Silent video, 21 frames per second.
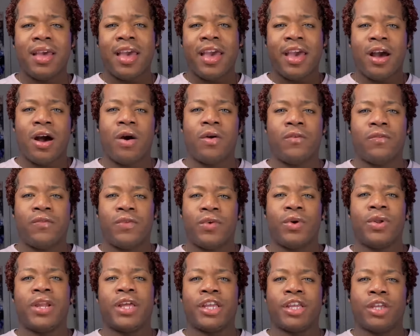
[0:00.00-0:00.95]

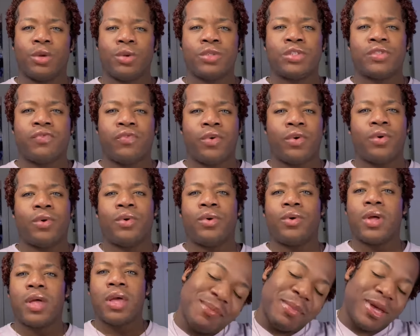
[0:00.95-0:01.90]
helpful and useful.
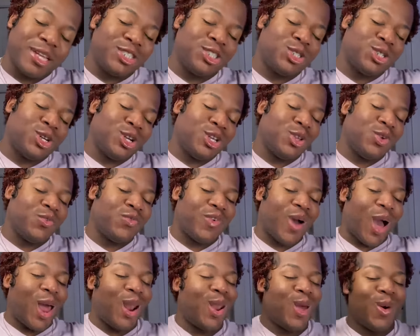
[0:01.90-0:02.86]
Make sure you
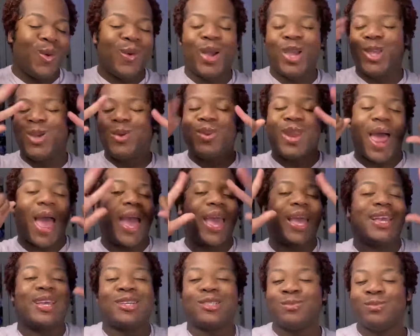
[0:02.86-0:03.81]
follow and you
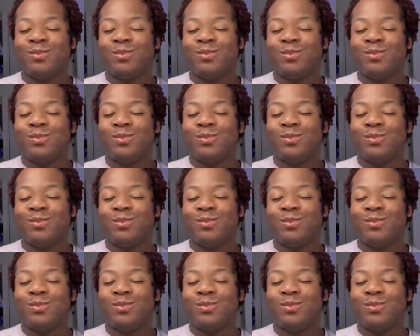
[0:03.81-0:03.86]
like.